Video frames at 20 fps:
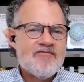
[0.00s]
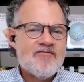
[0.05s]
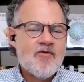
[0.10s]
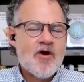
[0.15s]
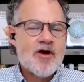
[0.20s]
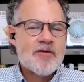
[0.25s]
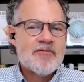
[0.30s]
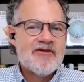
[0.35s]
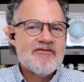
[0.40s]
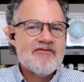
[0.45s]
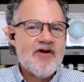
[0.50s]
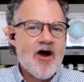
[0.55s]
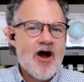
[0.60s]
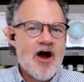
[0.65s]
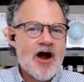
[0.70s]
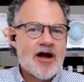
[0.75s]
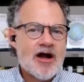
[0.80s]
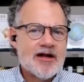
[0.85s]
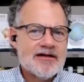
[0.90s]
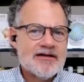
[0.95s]
form of
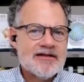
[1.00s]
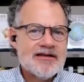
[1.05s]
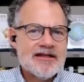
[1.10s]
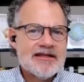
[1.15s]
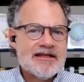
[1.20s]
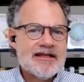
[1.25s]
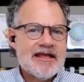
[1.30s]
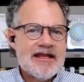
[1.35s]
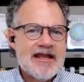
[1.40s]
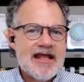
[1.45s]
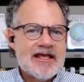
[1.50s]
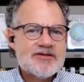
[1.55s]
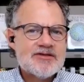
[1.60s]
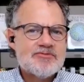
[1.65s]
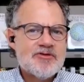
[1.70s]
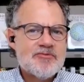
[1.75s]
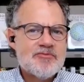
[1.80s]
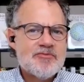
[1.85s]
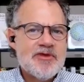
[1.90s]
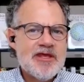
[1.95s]
art that connects
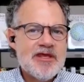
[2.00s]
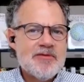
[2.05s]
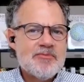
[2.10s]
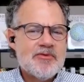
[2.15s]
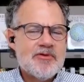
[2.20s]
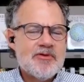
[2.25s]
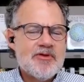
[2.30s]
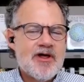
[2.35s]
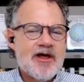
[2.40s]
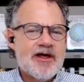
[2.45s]
with people